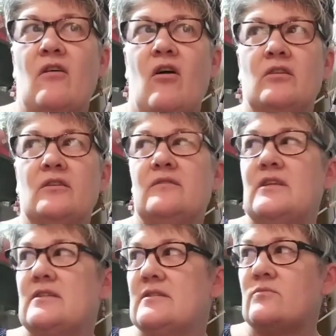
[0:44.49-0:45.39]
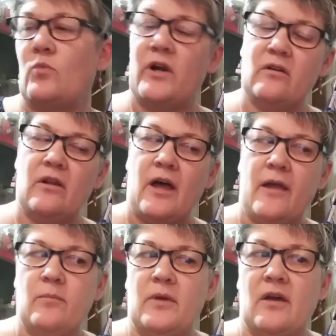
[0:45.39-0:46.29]
all of this weird
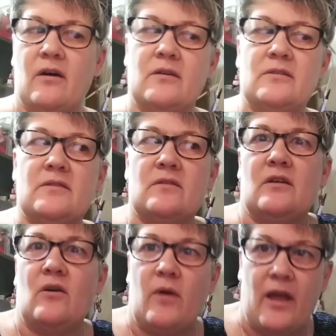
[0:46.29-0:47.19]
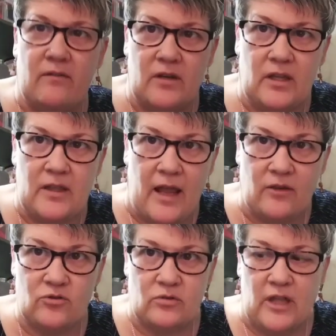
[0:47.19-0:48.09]
light because I don't have any
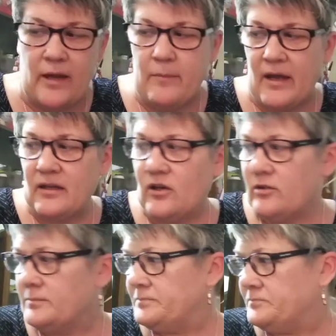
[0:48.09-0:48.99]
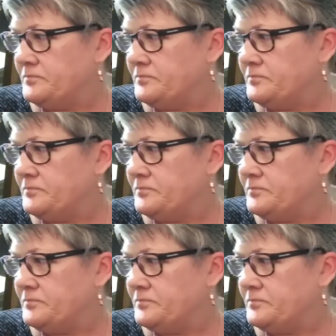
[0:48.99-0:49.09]
natural light back here.